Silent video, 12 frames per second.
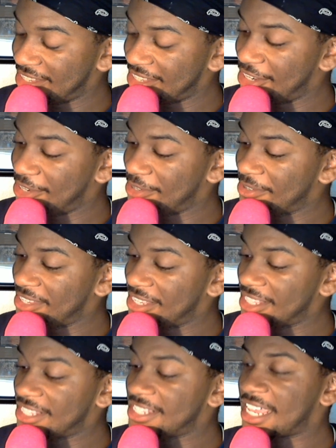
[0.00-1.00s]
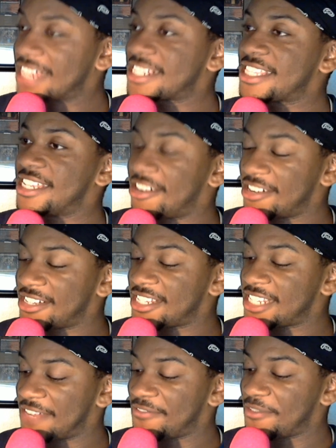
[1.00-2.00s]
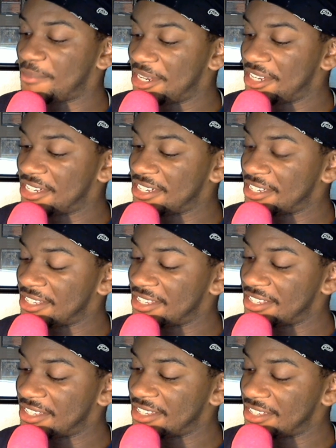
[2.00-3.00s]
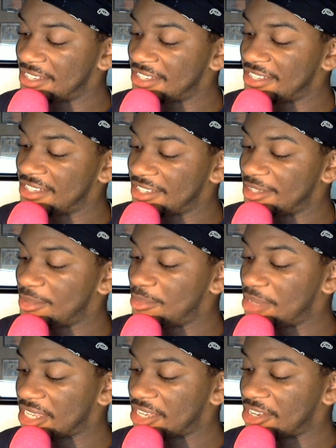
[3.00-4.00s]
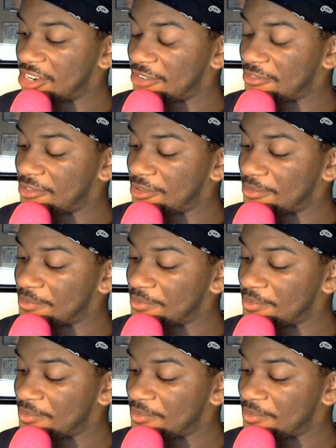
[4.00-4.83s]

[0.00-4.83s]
You know, this is actually a hard set for me to pick a card from.